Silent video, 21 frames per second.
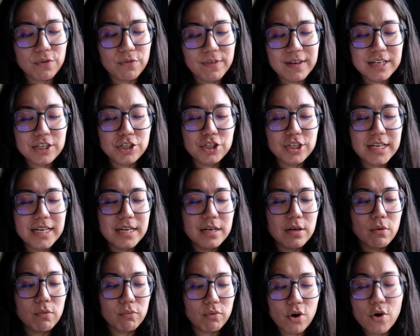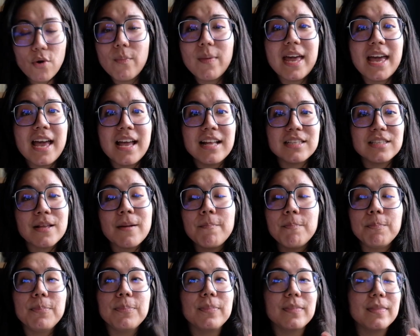fiction, romance,
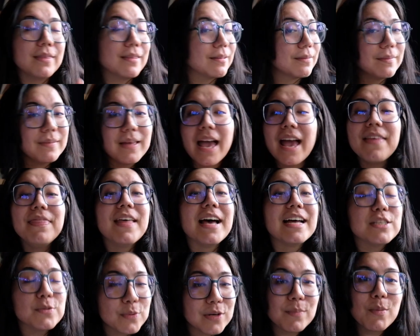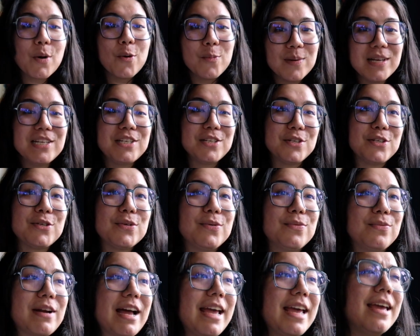and that's what I'm hoping to do,
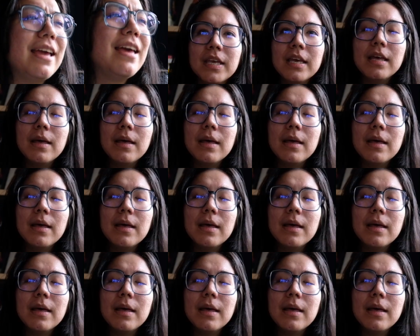right?